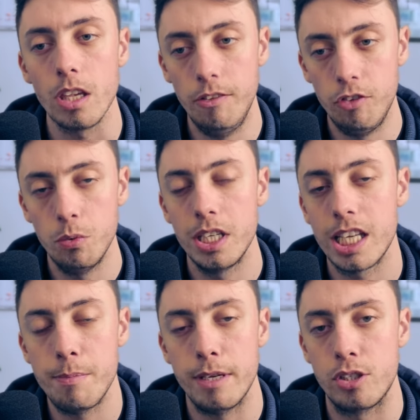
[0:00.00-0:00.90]
if you want to
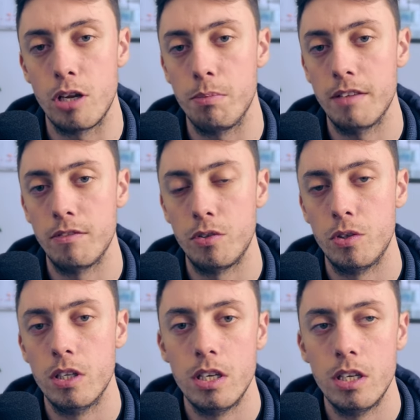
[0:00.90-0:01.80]
keep it top
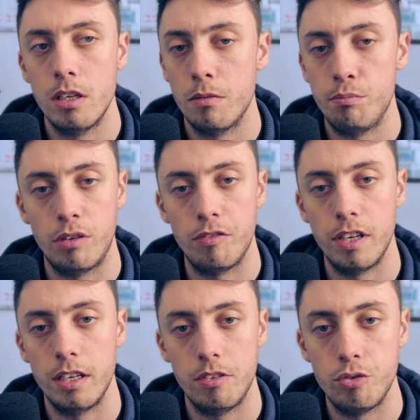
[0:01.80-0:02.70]
level,
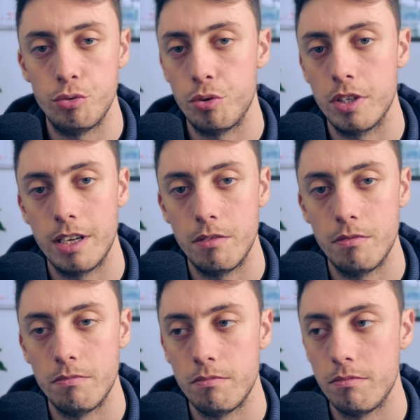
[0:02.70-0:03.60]
profit,
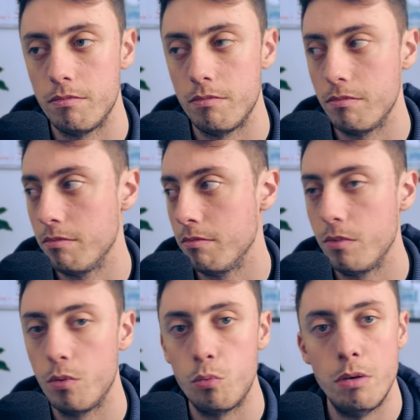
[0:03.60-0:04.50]
drawdown,
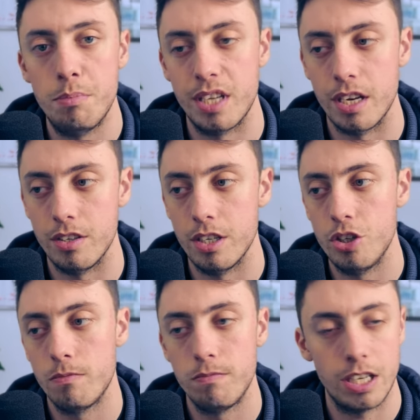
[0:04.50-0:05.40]
win
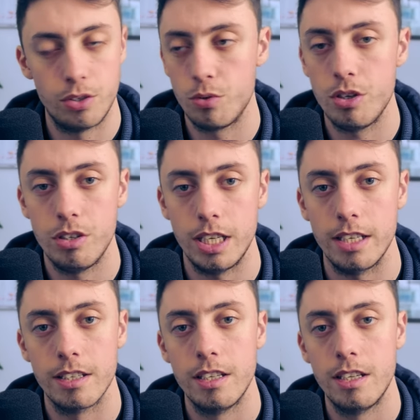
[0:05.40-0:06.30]
percentage. That's all you
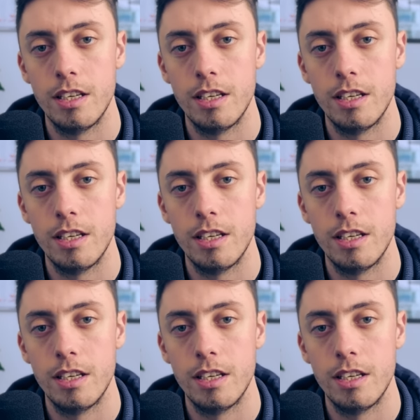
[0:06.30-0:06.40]
need,